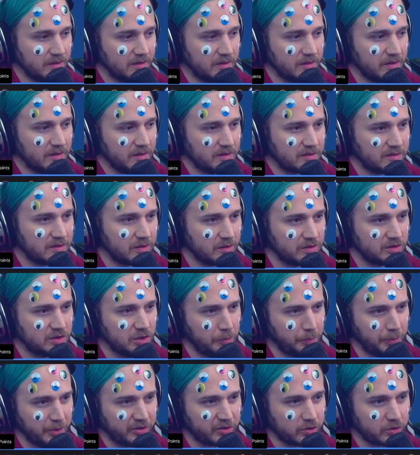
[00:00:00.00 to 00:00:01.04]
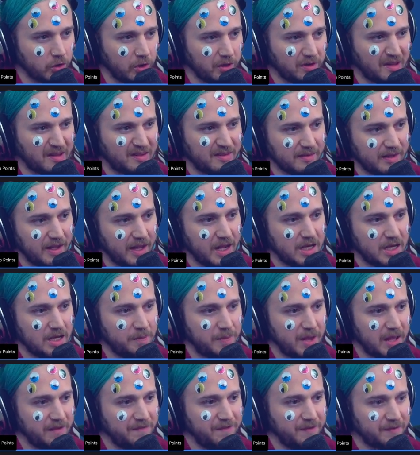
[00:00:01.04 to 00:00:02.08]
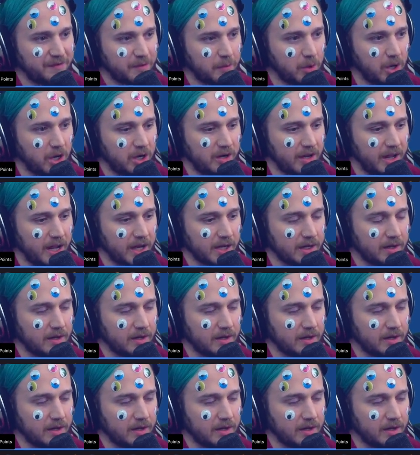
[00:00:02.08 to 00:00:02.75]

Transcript: So Super Scroll doesn't get any benefit from our deck.